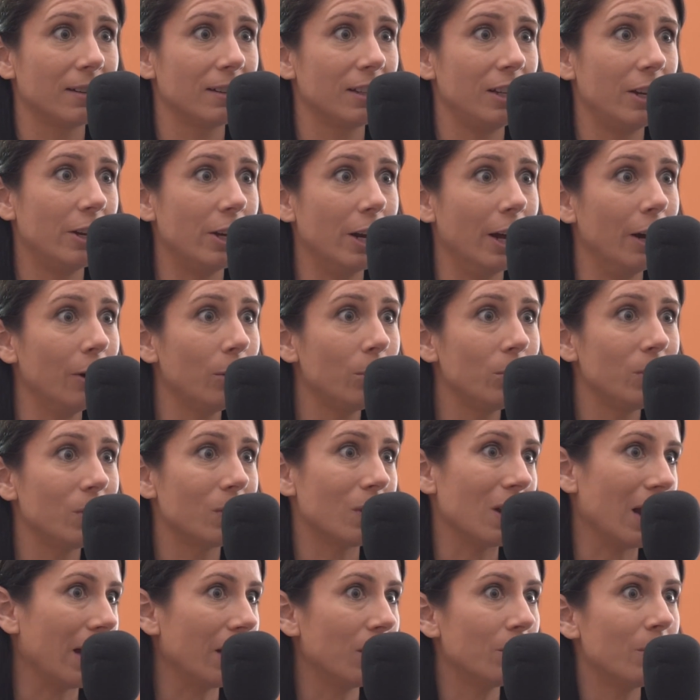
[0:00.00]
Yep. You know,
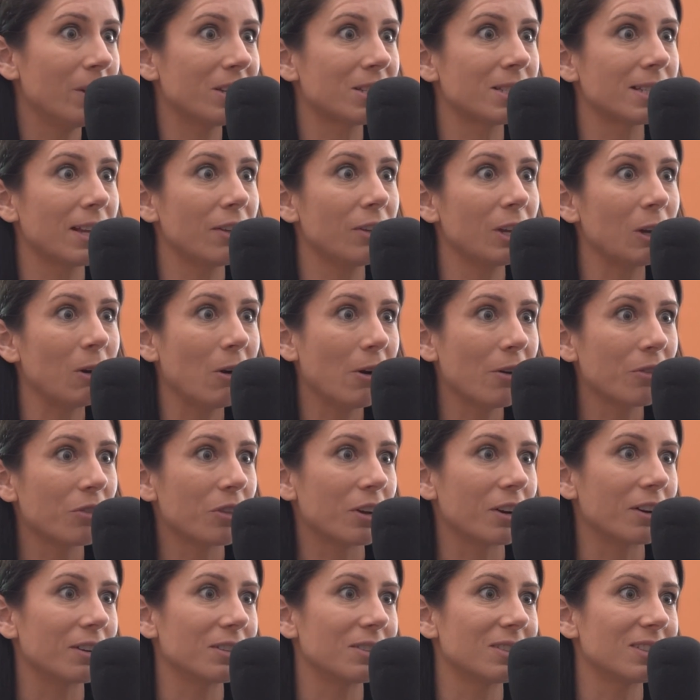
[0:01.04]
you're yeah. not a best-selling
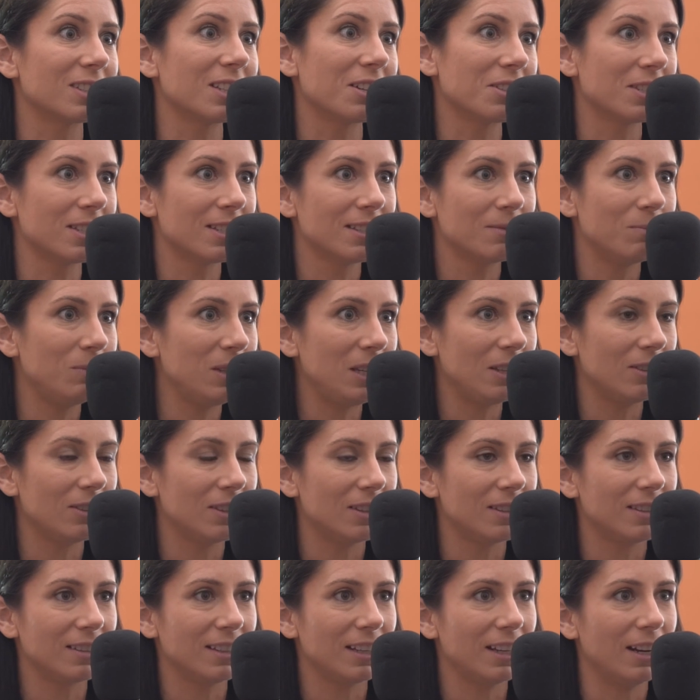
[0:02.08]
author. Yep. It doesn't
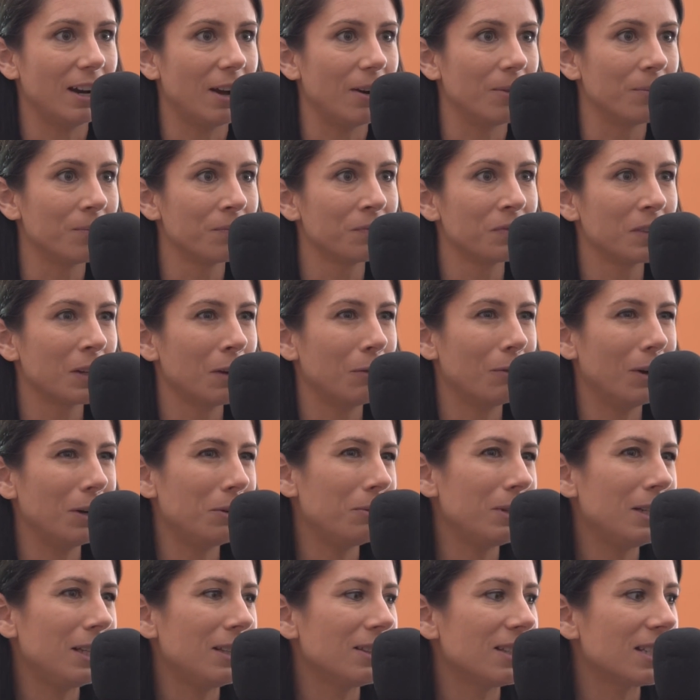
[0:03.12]
mean, you know, why
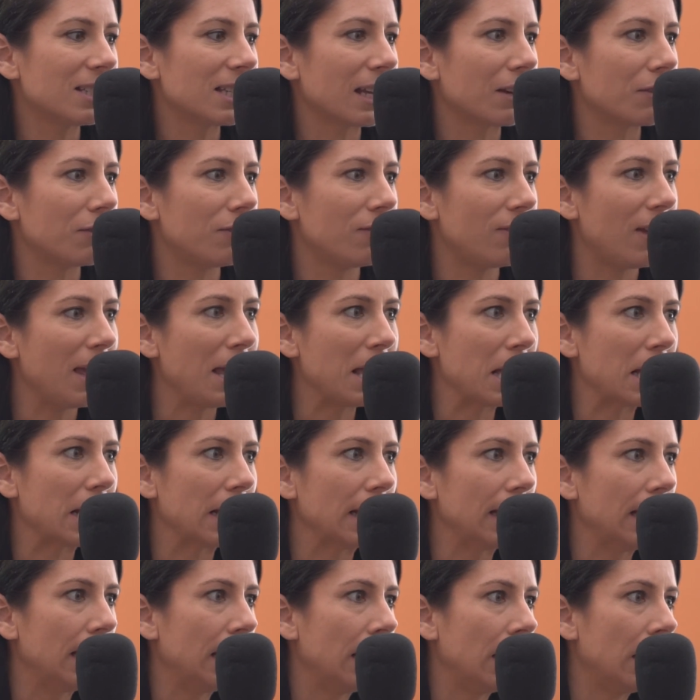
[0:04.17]
do we need these like
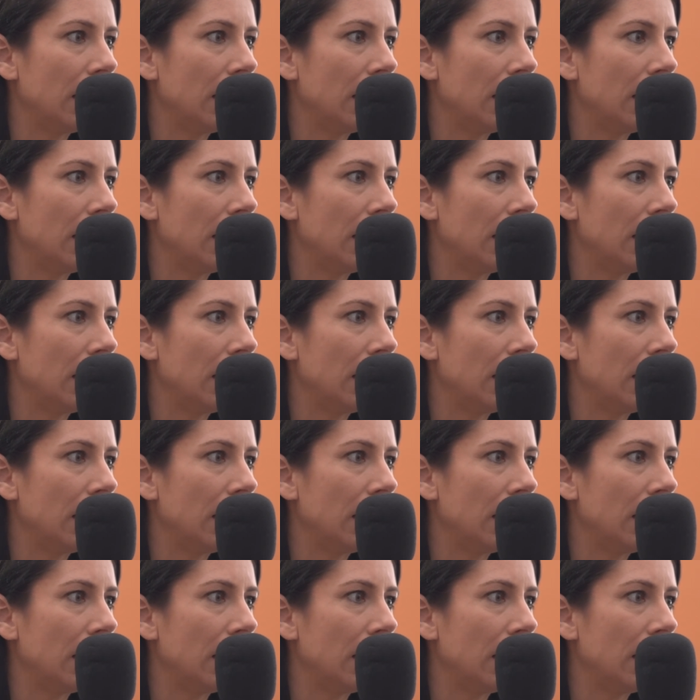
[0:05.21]
fake